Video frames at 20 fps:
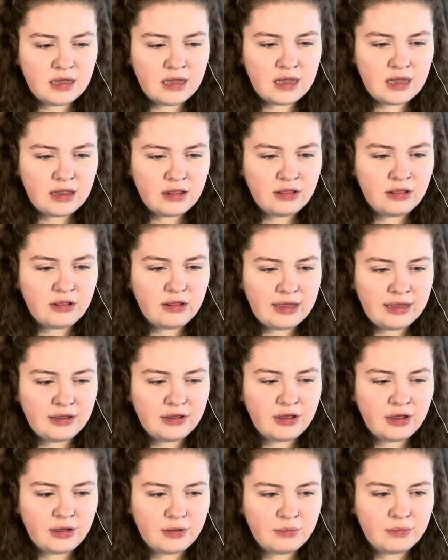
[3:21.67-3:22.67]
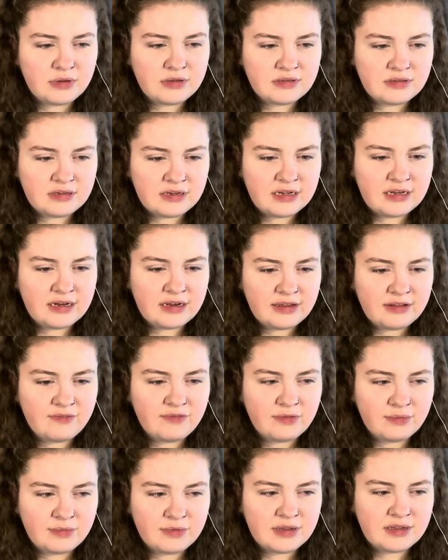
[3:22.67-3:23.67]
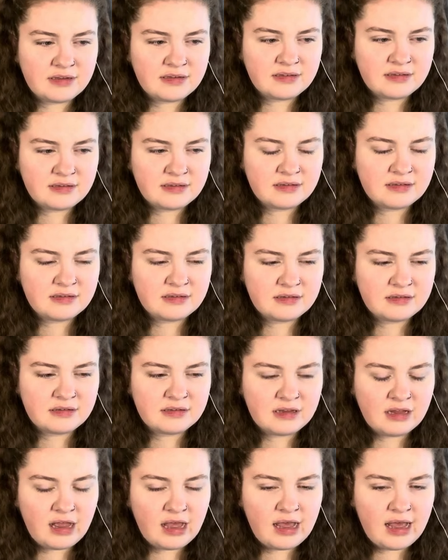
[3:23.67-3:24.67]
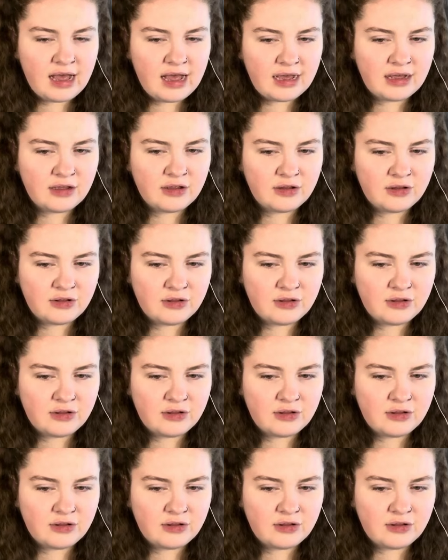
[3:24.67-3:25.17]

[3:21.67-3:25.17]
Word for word: I like how we're seeing it from this like angle.